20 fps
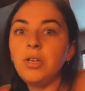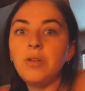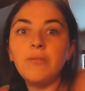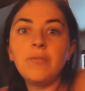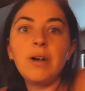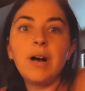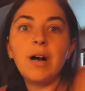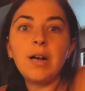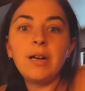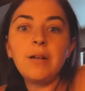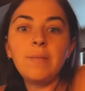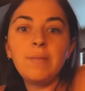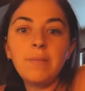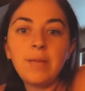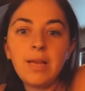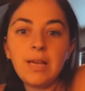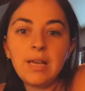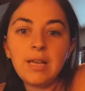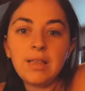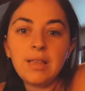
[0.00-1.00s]
you've got to
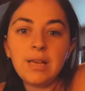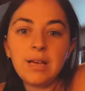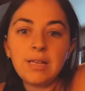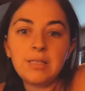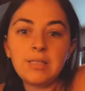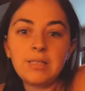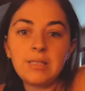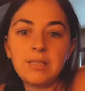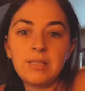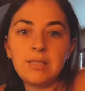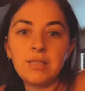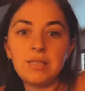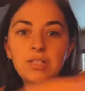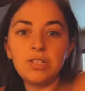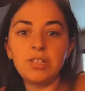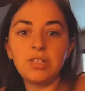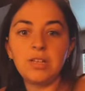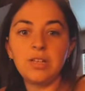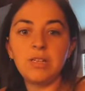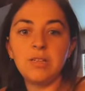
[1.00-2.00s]
make that
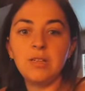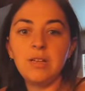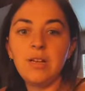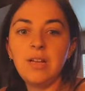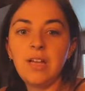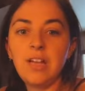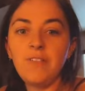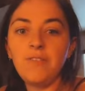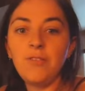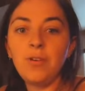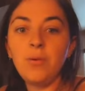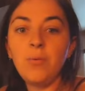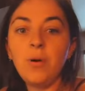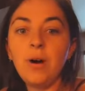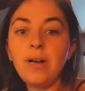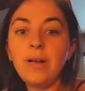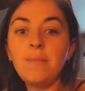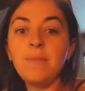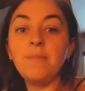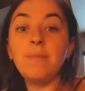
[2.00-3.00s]
decision. If you
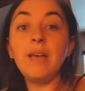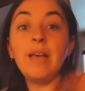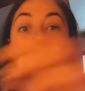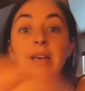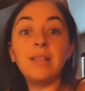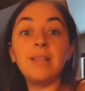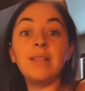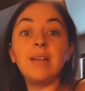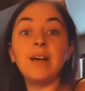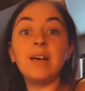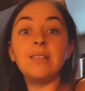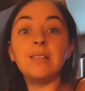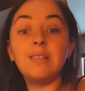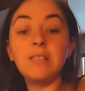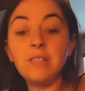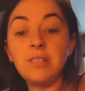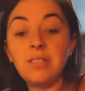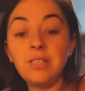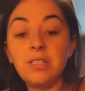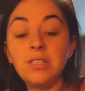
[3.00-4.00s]
want to make that
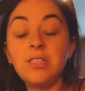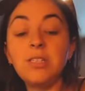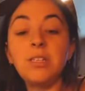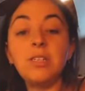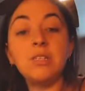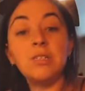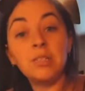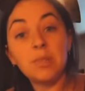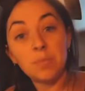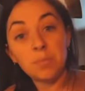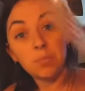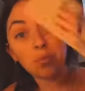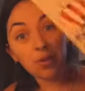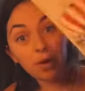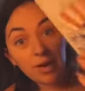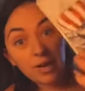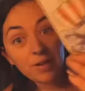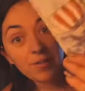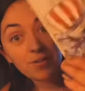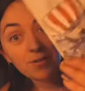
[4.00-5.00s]
decision to
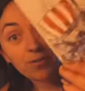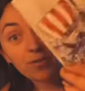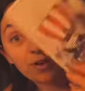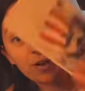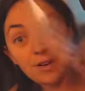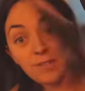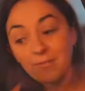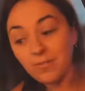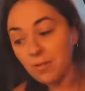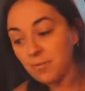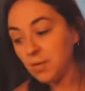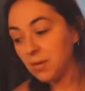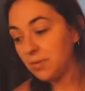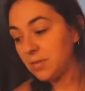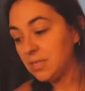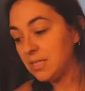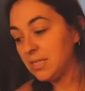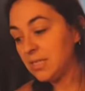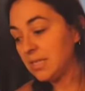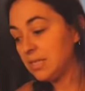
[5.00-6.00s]
break free from the
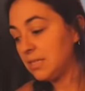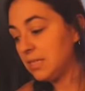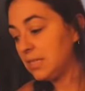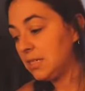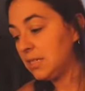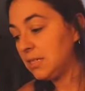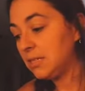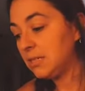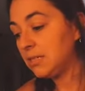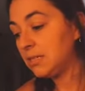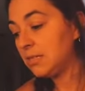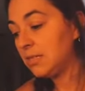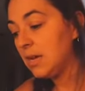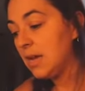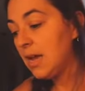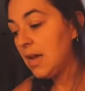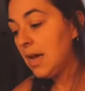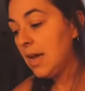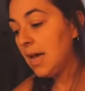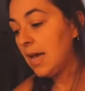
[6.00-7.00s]
resistance
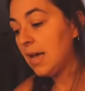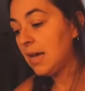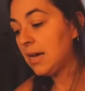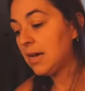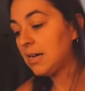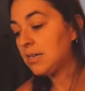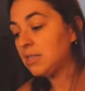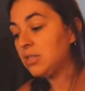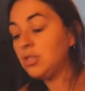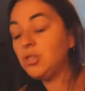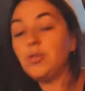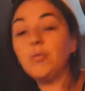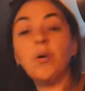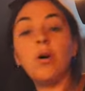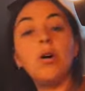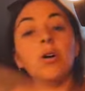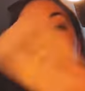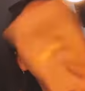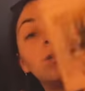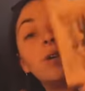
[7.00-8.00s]
and to
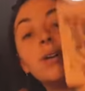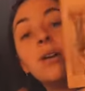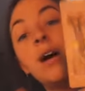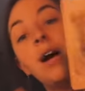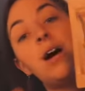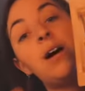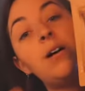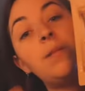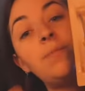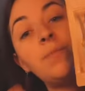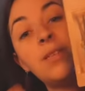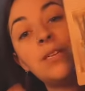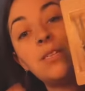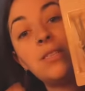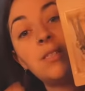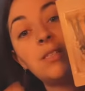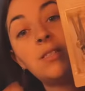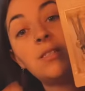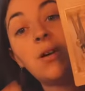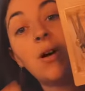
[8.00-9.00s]
overcome the
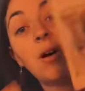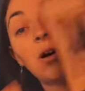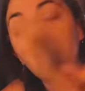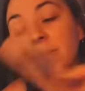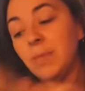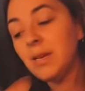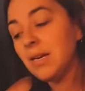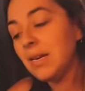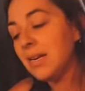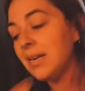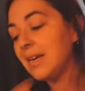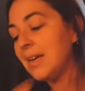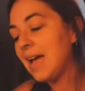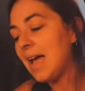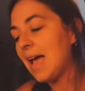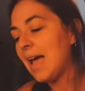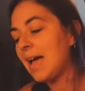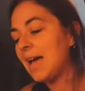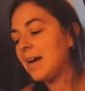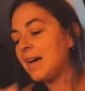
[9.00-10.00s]

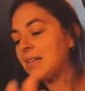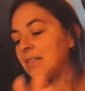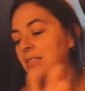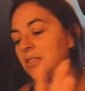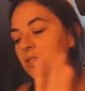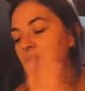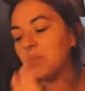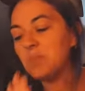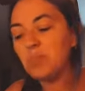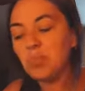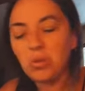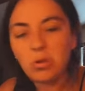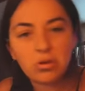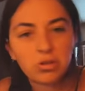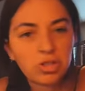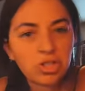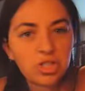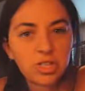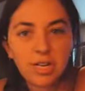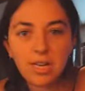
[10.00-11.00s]
disharmony and the
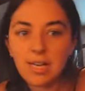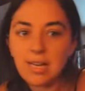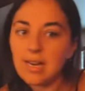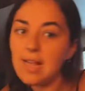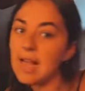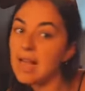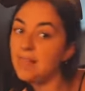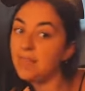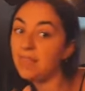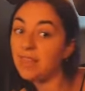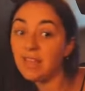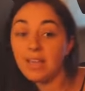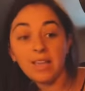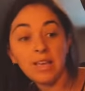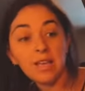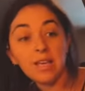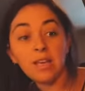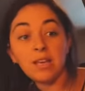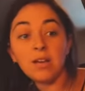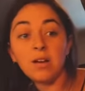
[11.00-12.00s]
bullshit and the
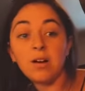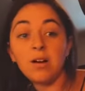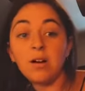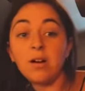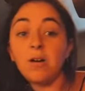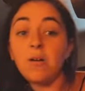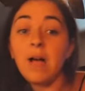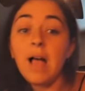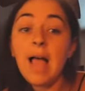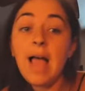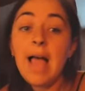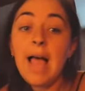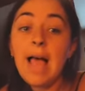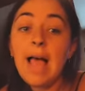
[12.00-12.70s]
ego,